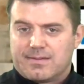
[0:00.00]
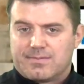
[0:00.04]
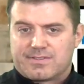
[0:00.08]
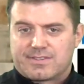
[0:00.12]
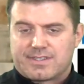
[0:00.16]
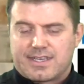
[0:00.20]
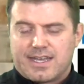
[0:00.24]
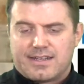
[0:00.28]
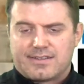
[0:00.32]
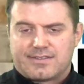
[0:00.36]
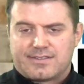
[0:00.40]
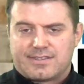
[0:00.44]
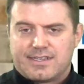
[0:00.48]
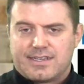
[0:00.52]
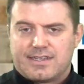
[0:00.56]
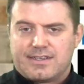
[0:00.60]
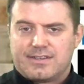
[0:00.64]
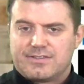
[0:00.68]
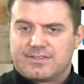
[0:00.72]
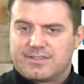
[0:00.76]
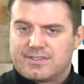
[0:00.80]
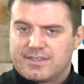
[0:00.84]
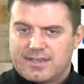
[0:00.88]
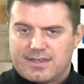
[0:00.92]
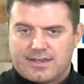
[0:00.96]
Scott
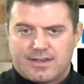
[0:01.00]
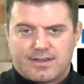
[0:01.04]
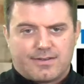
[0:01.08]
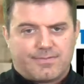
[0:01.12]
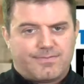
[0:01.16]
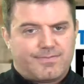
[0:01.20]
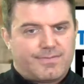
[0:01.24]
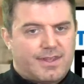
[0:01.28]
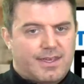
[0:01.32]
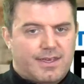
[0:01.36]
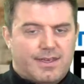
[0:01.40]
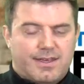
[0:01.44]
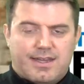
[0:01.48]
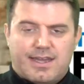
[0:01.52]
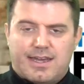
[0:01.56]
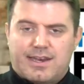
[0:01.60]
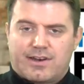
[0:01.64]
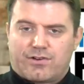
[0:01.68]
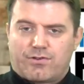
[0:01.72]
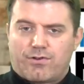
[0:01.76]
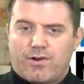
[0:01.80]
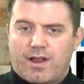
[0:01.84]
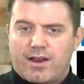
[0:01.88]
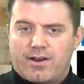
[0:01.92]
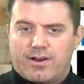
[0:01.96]
City's had a
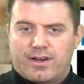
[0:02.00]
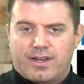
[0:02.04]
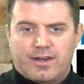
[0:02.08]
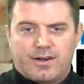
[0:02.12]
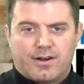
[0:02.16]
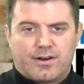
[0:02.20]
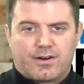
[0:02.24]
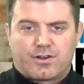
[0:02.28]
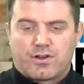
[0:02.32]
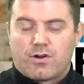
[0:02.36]
great year.